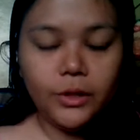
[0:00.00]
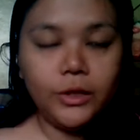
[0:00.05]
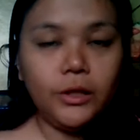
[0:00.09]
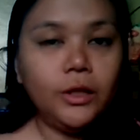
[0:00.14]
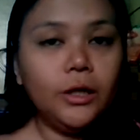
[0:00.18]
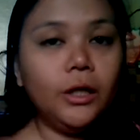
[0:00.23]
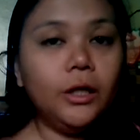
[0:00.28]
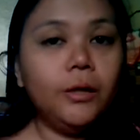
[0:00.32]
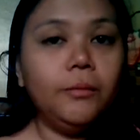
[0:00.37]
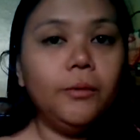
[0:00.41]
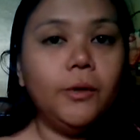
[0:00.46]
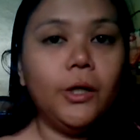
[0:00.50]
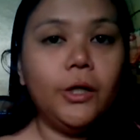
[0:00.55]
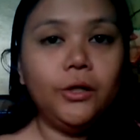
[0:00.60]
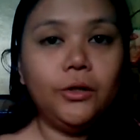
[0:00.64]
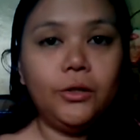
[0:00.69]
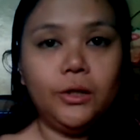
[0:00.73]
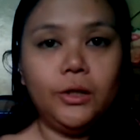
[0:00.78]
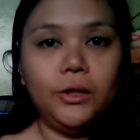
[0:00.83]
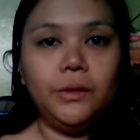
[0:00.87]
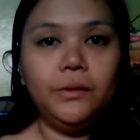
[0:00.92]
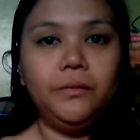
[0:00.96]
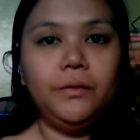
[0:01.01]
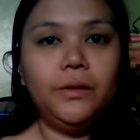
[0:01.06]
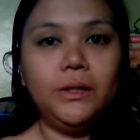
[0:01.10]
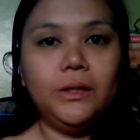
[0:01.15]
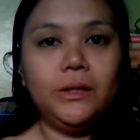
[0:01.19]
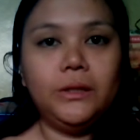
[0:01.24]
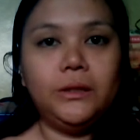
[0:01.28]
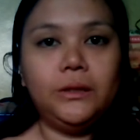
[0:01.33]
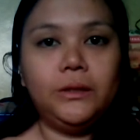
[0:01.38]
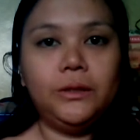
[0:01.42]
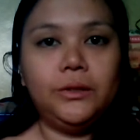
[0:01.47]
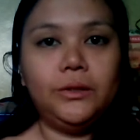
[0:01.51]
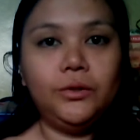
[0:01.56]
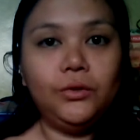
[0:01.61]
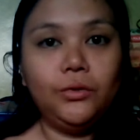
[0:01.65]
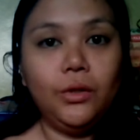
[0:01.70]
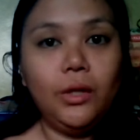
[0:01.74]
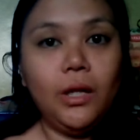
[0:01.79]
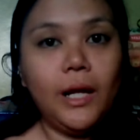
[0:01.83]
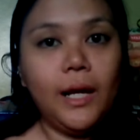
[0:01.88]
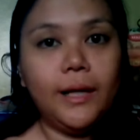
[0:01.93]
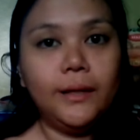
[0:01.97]
So I think I'm going to give this
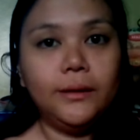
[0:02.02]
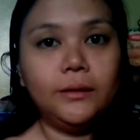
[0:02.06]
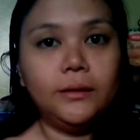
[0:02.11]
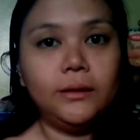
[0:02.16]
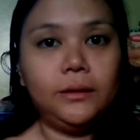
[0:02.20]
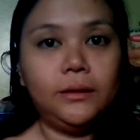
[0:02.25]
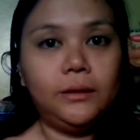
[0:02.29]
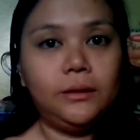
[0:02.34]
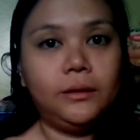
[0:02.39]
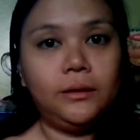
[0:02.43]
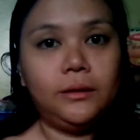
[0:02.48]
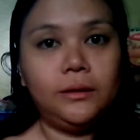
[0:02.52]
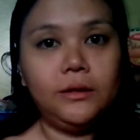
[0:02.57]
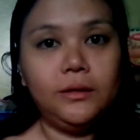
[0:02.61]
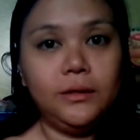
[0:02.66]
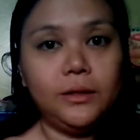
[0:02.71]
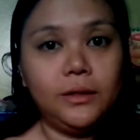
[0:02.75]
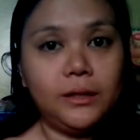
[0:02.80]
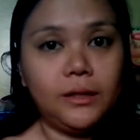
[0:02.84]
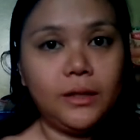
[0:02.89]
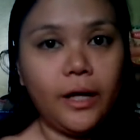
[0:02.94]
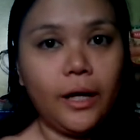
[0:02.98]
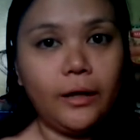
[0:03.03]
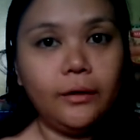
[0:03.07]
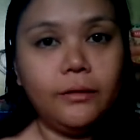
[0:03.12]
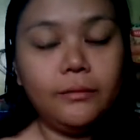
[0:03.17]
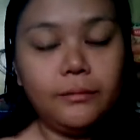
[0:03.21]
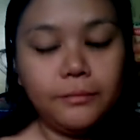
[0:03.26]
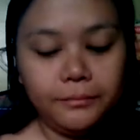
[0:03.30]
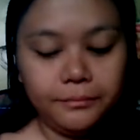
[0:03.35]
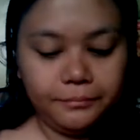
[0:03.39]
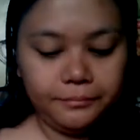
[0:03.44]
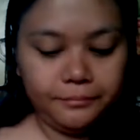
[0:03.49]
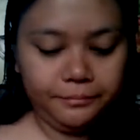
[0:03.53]
to Lance instead.